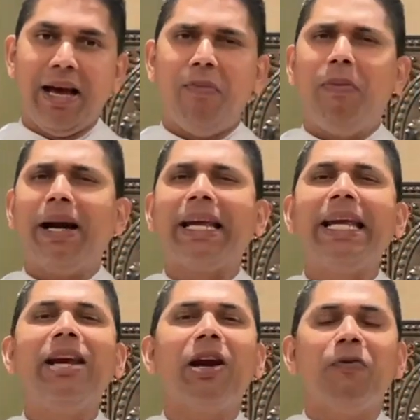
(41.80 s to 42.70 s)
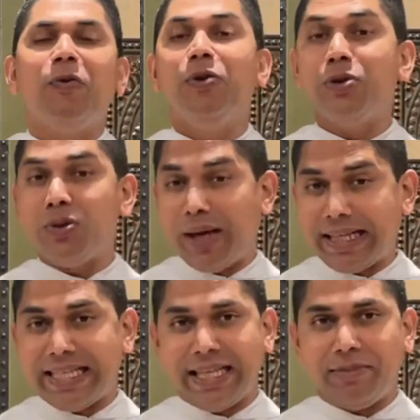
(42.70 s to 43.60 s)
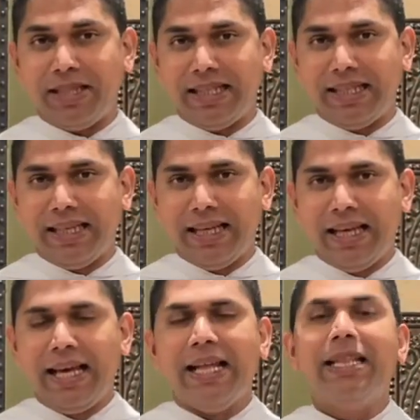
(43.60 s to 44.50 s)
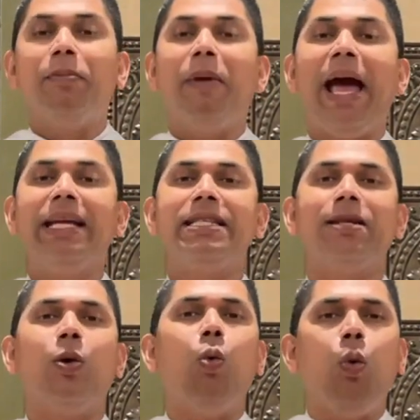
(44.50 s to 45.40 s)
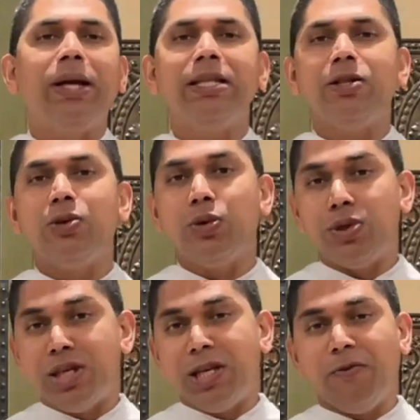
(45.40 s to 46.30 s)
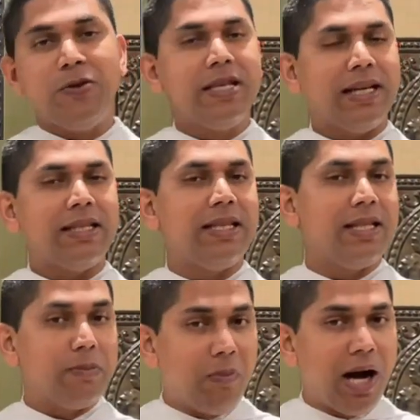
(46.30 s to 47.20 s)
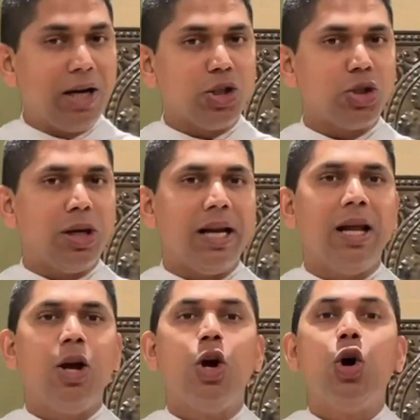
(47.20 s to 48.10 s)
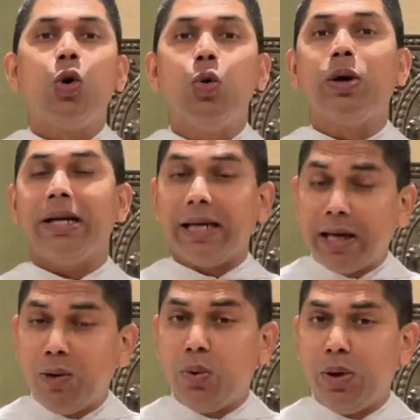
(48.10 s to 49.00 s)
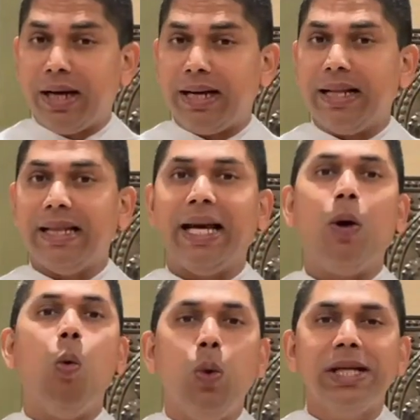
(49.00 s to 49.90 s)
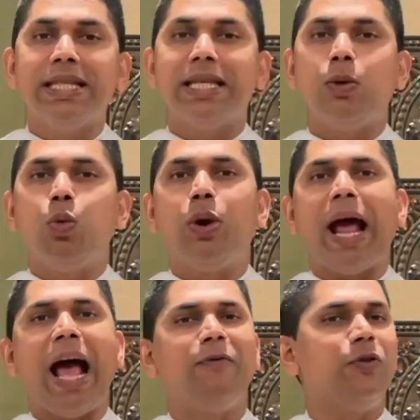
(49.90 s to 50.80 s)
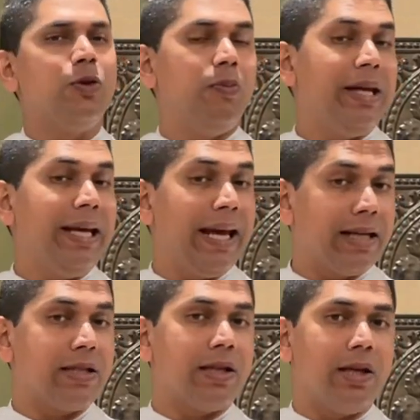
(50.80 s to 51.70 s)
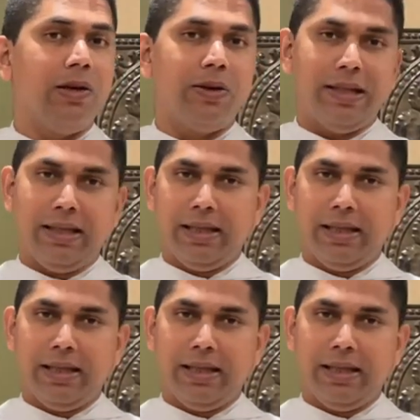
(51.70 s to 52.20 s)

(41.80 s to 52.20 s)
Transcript: but he refused to accept it. The matter went to Chief Justice Marshall, who concluded that Wilson would have to be executed.